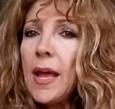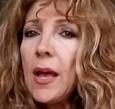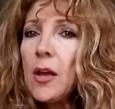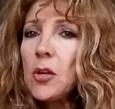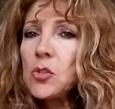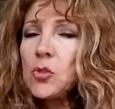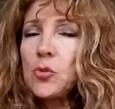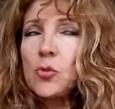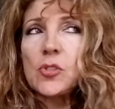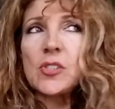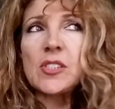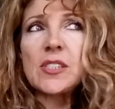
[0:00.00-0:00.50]

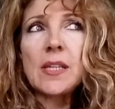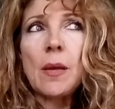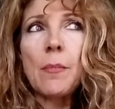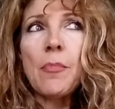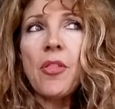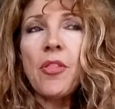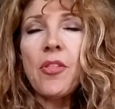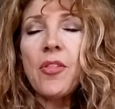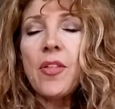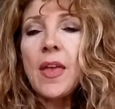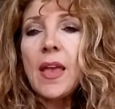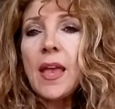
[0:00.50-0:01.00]
else or
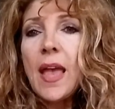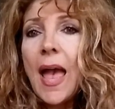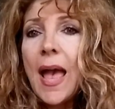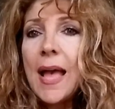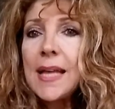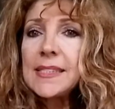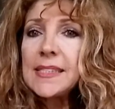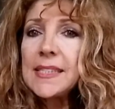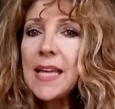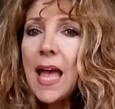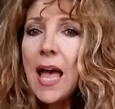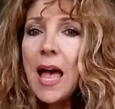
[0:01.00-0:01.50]
something
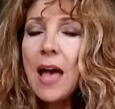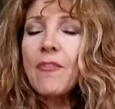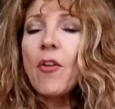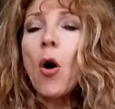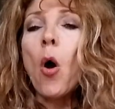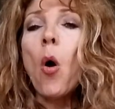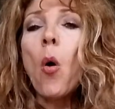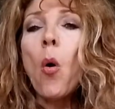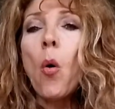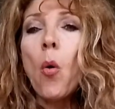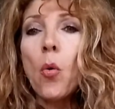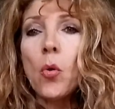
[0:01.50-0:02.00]
has to have a
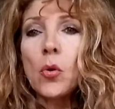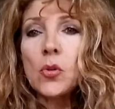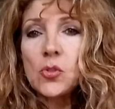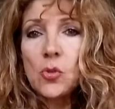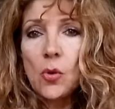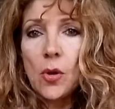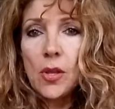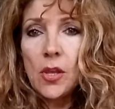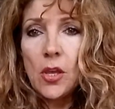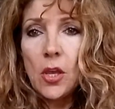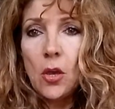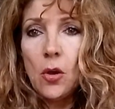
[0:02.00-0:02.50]
hold
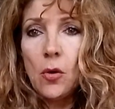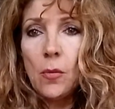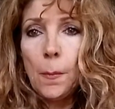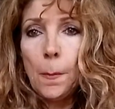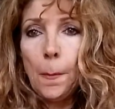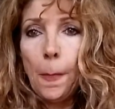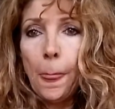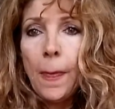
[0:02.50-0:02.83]
on you.